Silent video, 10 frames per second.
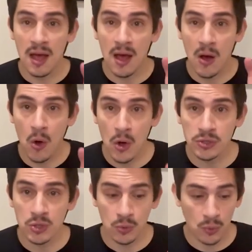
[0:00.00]

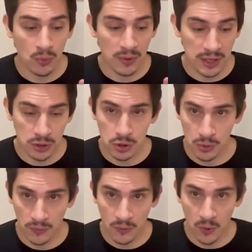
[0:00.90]
also in
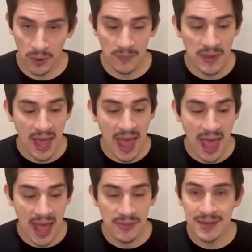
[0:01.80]
2/4,
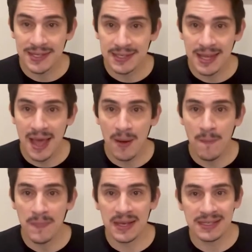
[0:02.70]
and the stem
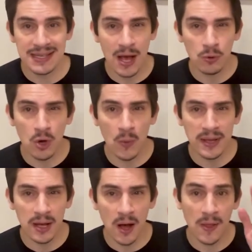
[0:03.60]
is now going
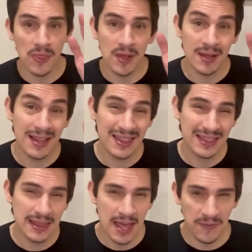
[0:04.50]
on the
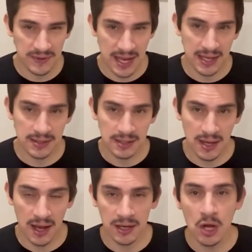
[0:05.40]
left-hand
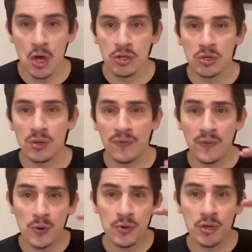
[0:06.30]
side. So the
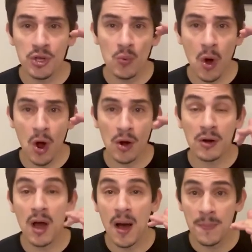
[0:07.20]
further you are
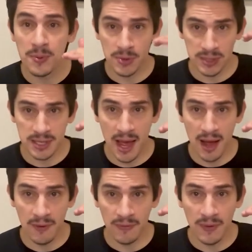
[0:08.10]
up the
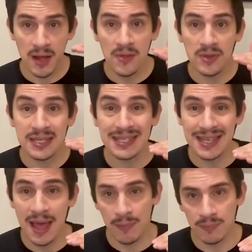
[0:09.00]
staff, the
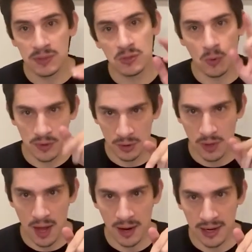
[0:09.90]
stems or the
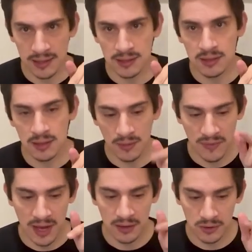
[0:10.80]
lines
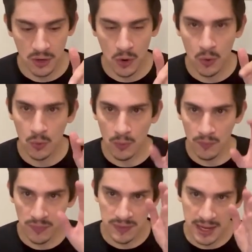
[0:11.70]
that go
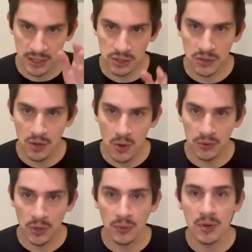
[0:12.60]
next to the whole note